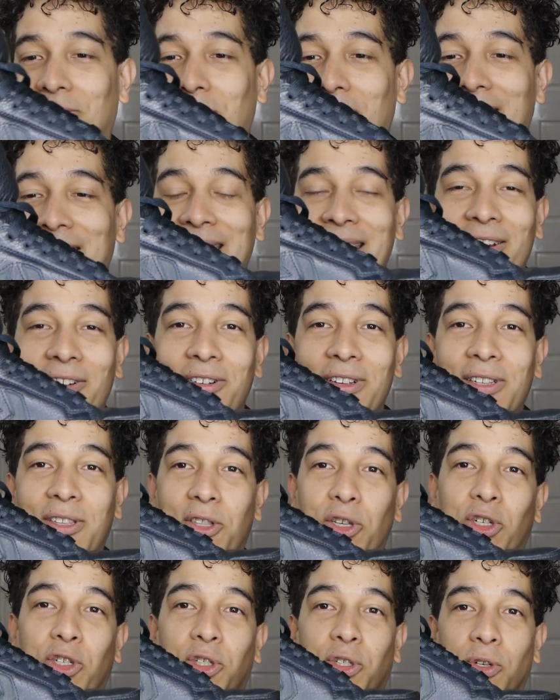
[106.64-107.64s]
So here is
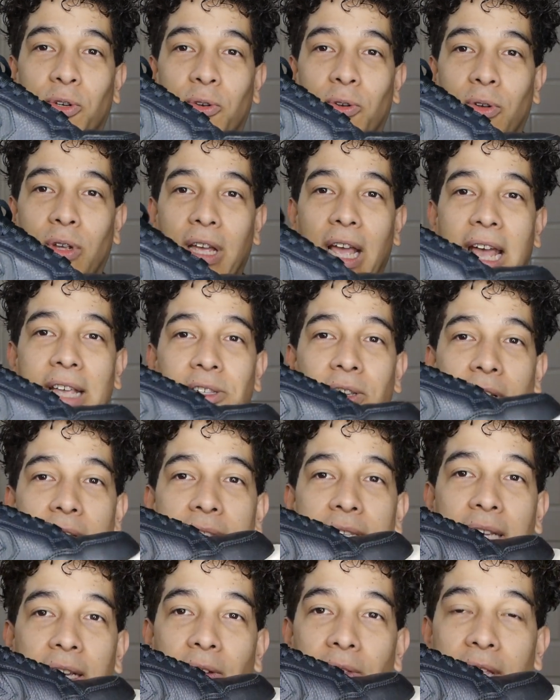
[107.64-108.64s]
the shoe. As you
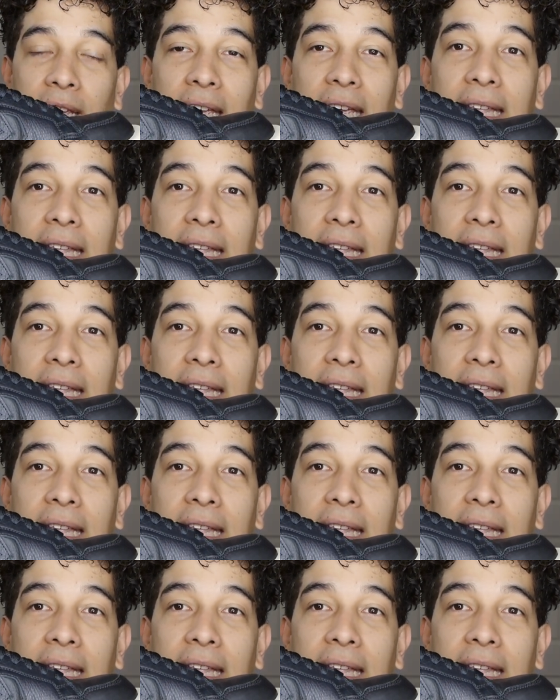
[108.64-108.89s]
can see on the